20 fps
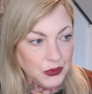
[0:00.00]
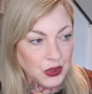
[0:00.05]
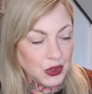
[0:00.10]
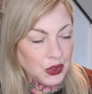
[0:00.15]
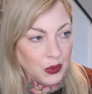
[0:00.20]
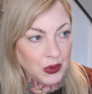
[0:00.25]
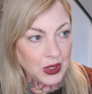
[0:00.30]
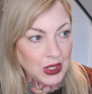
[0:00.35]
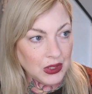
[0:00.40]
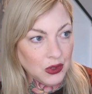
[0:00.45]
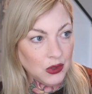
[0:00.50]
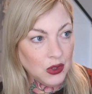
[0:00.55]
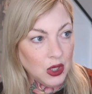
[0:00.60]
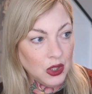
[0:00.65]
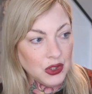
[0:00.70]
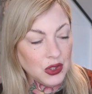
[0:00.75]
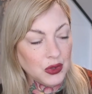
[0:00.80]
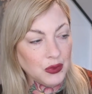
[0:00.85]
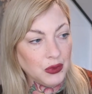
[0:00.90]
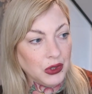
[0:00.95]
So these are
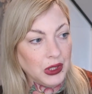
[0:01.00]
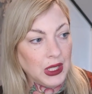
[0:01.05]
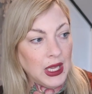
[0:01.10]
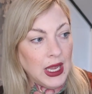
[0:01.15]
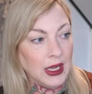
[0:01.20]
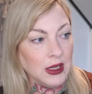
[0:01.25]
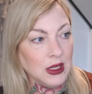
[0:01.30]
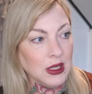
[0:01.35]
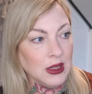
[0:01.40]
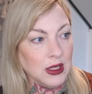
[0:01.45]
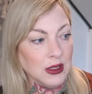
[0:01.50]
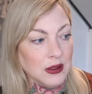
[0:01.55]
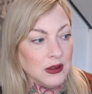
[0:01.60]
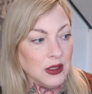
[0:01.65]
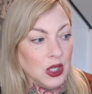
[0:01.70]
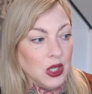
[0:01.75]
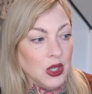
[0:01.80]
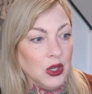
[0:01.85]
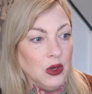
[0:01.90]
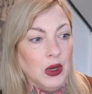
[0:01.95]
all just really handy things
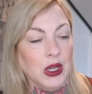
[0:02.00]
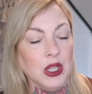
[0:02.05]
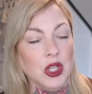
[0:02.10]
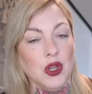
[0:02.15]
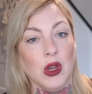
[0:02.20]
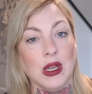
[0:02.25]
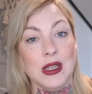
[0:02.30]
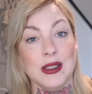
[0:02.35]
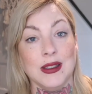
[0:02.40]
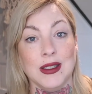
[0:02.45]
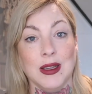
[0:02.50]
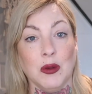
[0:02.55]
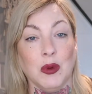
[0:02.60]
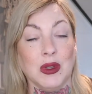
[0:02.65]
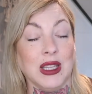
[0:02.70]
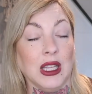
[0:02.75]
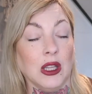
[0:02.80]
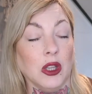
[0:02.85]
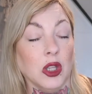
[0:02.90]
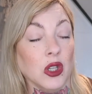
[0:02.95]
to know. You can see
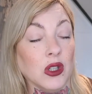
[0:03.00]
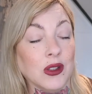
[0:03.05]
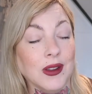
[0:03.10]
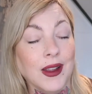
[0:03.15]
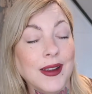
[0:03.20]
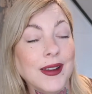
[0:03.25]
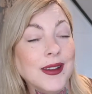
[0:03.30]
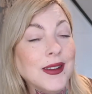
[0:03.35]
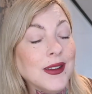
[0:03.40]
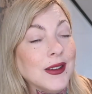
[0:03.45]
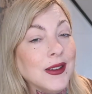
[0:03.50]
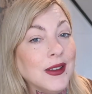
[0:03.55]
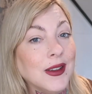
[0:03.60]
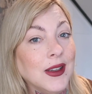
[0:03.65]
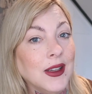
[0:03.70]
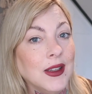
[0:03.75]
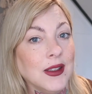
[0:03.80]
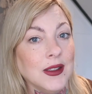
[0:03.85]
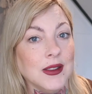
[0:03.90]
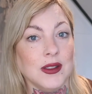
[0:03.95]
what they look like.
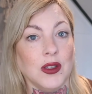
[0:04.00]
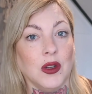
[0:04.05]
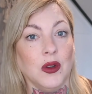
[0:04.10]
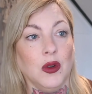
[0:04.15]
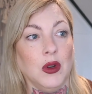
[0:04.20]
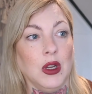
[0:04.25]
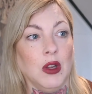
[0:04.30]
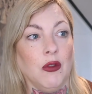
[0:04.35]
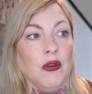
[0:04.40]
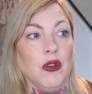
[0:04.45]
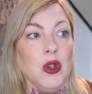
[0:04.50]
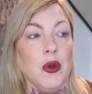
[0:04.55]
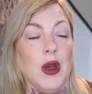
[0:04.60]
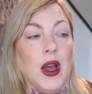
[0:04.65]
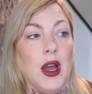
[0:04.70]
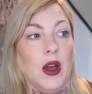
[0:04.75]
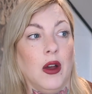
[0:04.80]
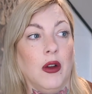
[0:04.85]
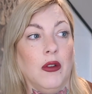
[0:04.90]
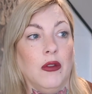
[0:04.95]
So if you
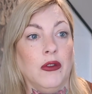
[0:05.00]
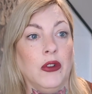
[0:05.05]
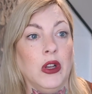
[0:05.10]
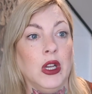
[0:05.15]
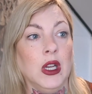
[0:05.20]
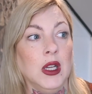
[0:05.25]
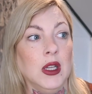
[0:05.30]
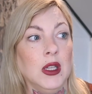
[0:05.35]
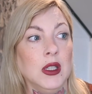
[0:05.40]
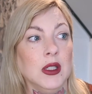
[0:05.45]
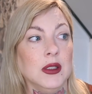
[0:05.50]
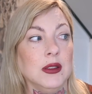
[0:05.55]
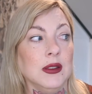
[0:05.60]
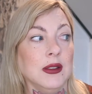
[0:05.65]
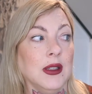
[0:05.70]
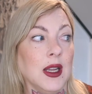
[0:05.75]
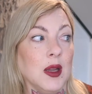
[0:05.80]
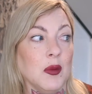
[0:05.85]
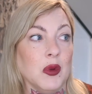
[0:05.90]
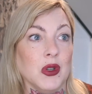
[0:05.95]
have
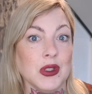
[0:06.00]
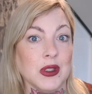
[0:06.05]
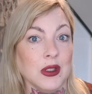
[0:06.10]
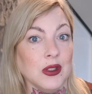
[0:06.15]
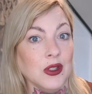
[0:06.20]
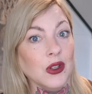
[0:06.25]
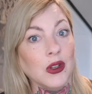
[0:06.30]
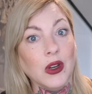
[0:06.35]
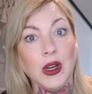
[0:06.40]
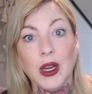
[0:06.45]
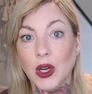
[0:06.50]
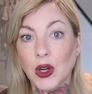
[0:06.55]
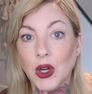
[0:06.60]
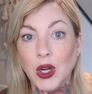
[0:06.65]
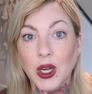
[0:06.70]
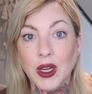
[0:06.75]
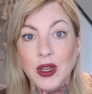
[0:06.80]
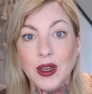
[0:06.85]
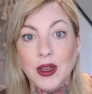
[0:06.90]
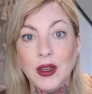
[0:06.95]
neighbors in your
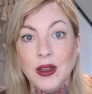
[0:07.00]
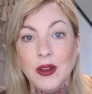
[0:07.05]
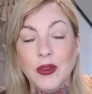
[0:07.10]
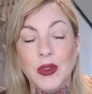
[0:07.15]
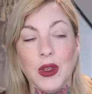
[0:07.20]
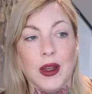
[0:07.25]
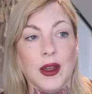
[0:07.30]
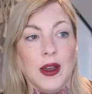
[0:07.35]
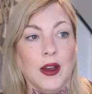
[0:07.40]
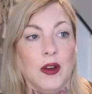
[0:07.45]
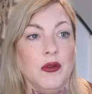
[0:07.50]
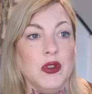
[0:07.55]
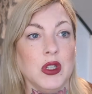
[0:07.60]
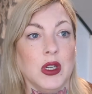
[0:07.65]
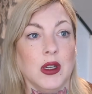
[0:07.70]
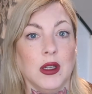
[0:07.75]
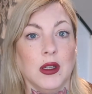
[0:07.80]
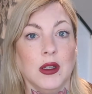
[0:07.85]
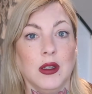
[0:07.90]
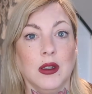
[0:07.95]
area that have
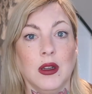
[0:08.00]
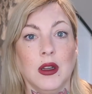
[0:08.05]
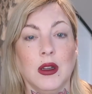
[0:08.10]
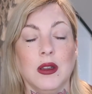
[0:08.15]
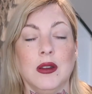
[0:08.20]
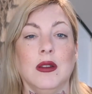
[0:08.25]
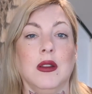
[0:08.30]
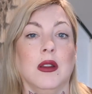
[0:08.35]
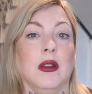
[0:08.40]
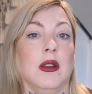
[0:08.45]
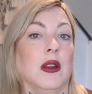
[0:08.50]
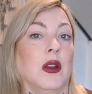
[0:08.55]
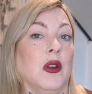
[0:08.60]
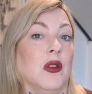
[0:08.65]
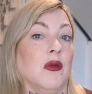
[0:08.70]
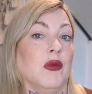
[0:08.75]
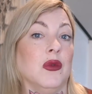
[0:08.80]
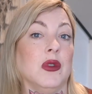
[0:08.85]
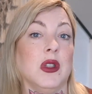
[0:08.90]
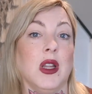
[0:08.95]
done, you know,
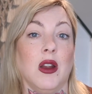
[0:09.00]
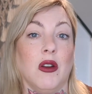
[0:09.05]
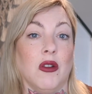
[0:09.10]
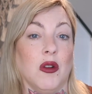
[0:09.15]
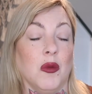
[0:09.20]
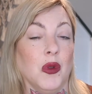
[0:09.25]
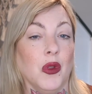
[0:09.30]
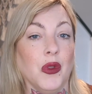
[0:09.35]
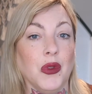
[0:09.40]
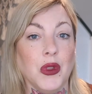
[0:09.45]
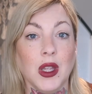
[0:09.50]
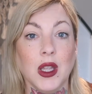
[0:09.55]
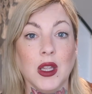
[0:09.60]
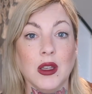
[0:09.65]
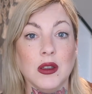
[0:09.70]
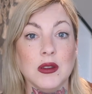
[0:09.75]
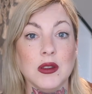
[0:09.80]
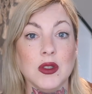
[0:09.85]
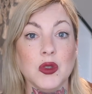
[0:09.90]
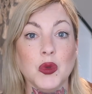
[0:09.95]
terrible
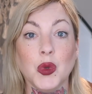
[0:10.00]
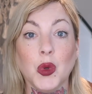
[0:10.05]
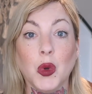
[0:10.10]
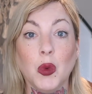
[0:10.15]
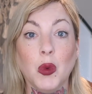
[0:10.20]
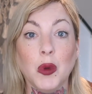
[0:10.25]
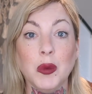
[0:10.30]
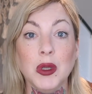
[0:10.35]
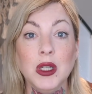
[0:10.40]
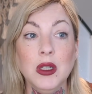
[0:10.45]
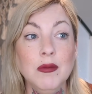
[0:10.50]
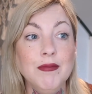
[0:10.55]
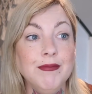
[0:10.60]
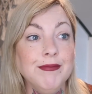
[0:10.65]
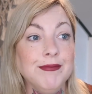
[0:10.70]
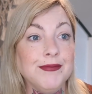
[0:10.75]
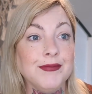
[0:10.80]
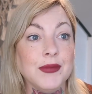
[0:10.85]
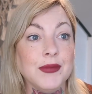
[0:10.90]
things to a woman,